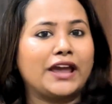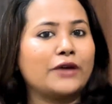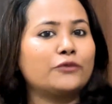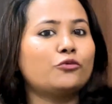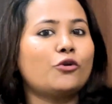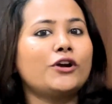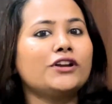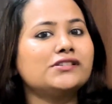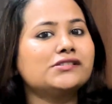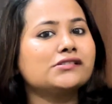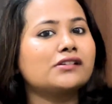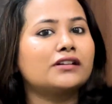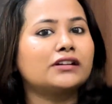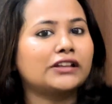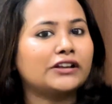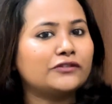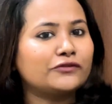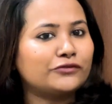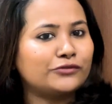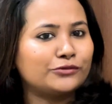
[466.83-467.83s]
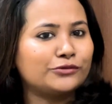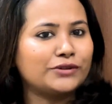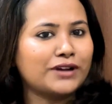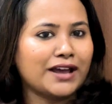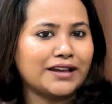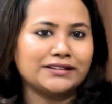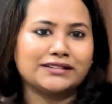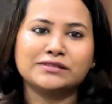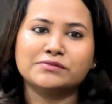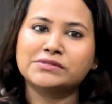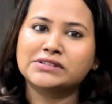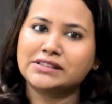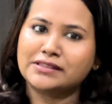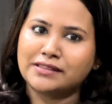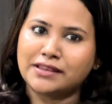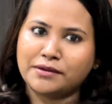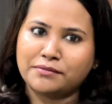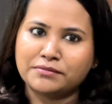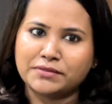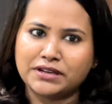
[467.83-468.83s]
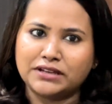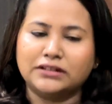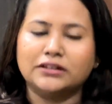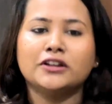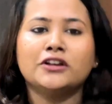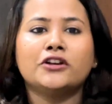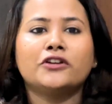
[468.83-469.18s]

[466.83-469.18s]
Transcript: avoid certain food items in their meal.